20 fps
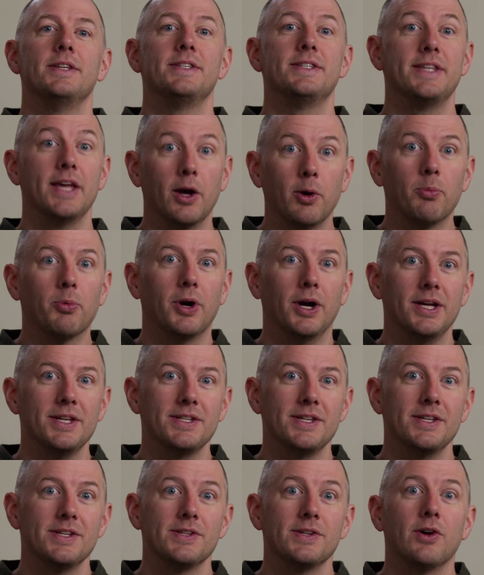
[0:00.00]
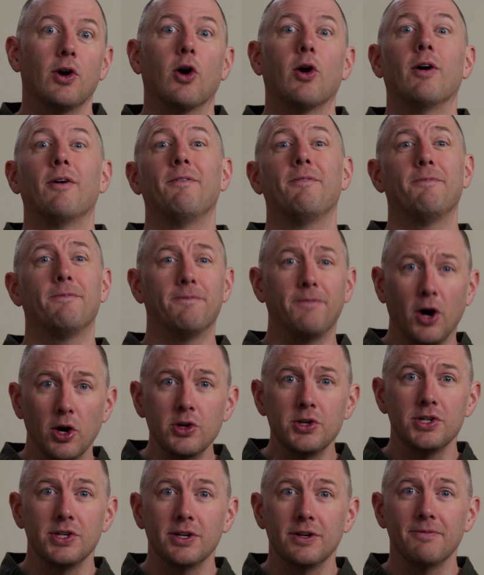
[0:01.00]
Sale prices are a
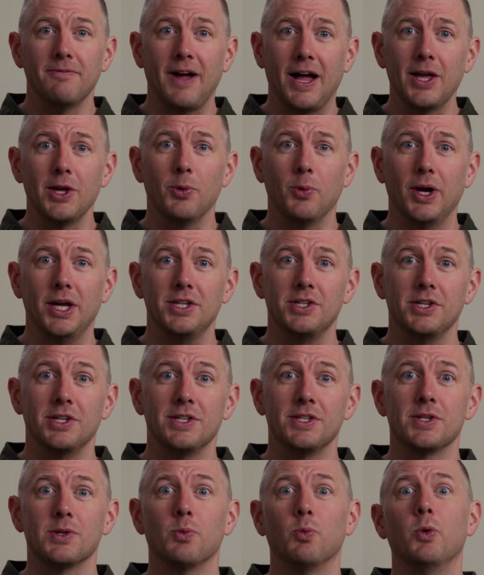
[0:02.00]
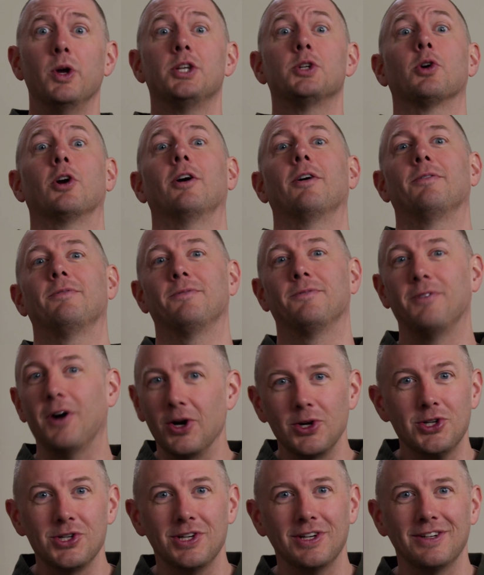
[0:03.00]
function of valuations, which are a
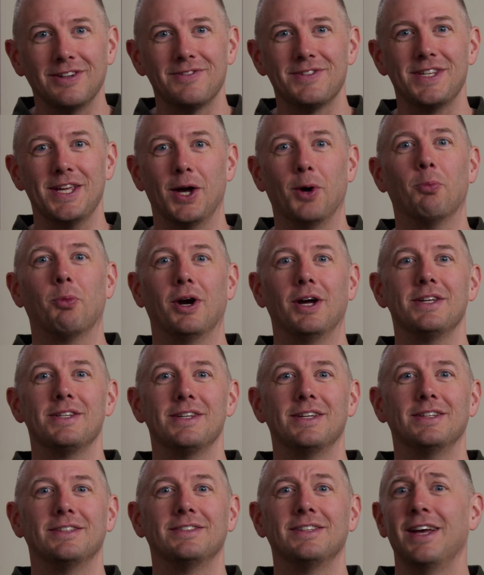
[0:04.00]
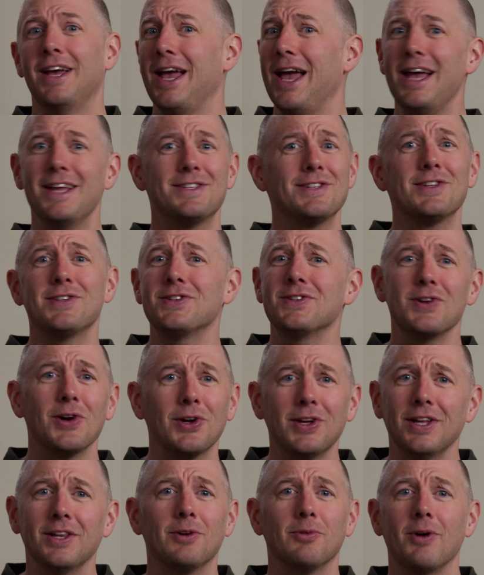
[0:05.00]
function of sale prices. It's a
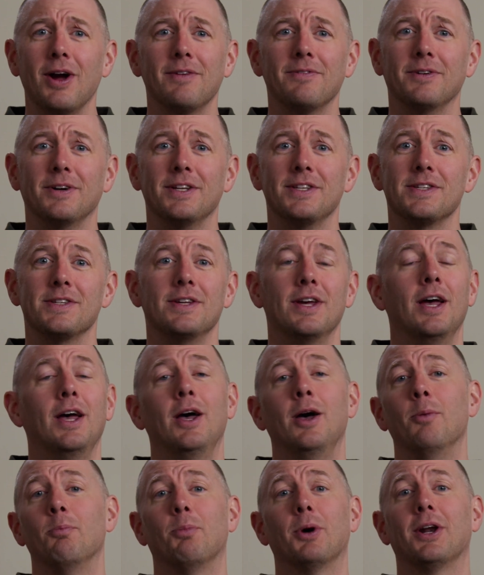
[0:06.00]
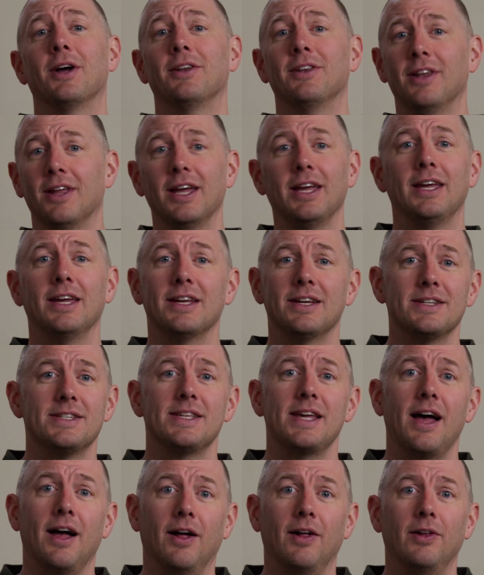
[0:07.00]
circular reference, but unlike
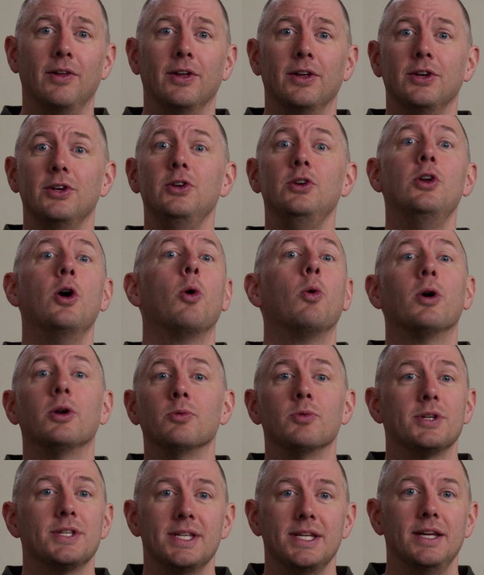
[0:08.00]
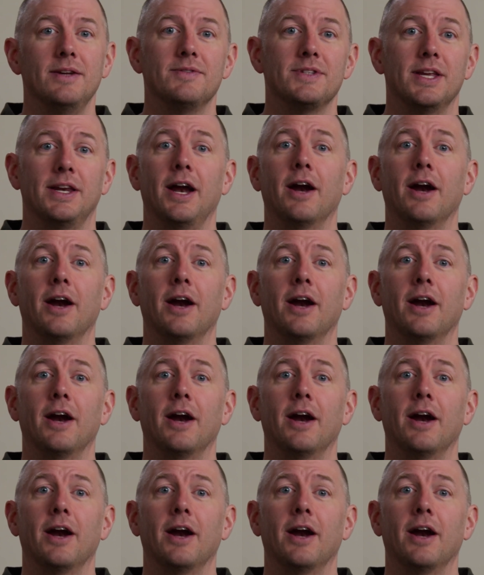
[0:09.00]
Excel, no one receives an